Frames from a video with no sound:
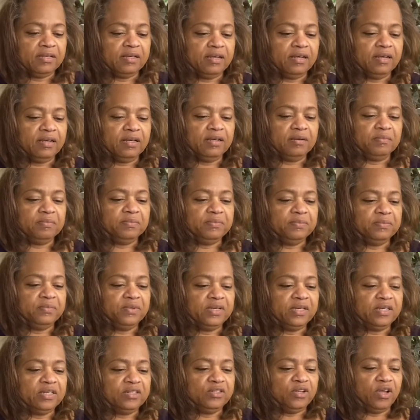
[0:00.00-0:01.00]
Um, we're
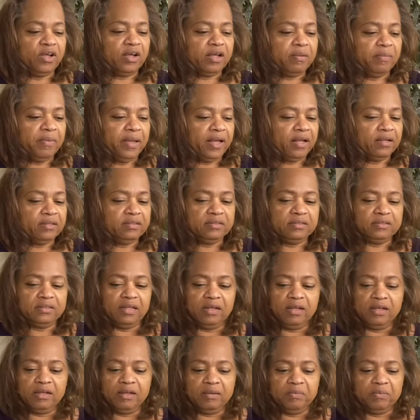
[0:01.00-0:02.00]
going to talk about
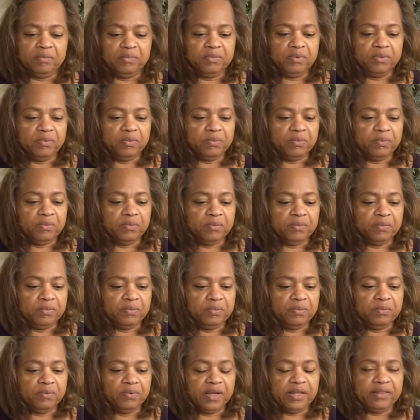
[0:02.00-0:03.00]
um,
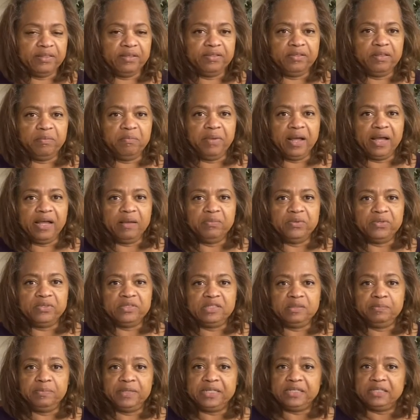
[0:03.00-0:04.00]
whether the Bible
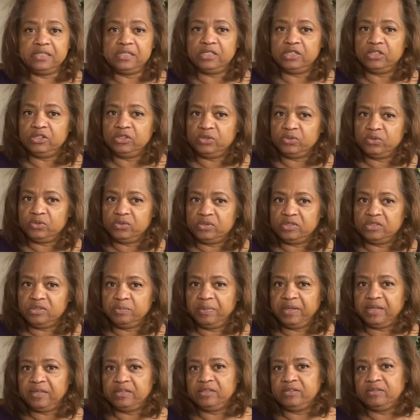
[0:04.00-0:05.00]
speaks to you,
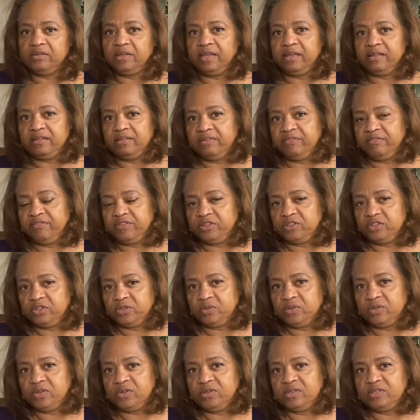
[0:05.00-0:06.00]
speaks to
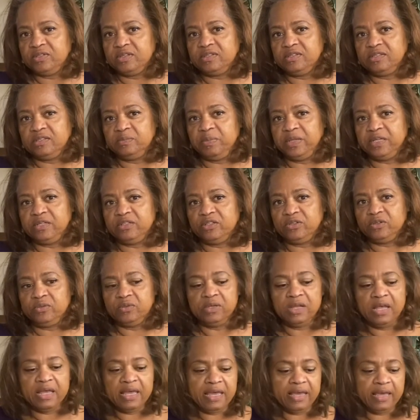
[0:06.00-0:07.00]
individuals, or speaks to
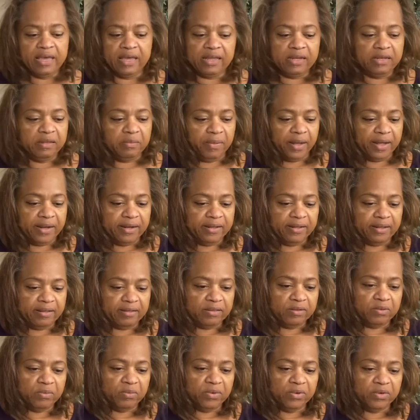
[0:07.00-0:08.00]
anybody in
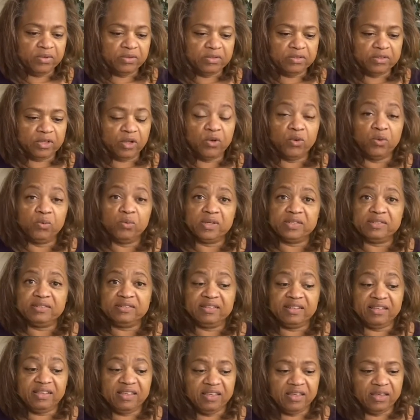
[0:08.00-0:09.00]
the world who wants
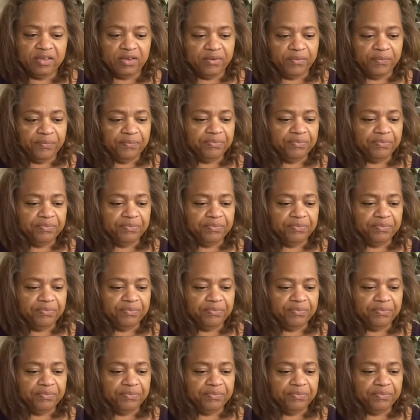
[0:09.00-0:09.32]
to hear.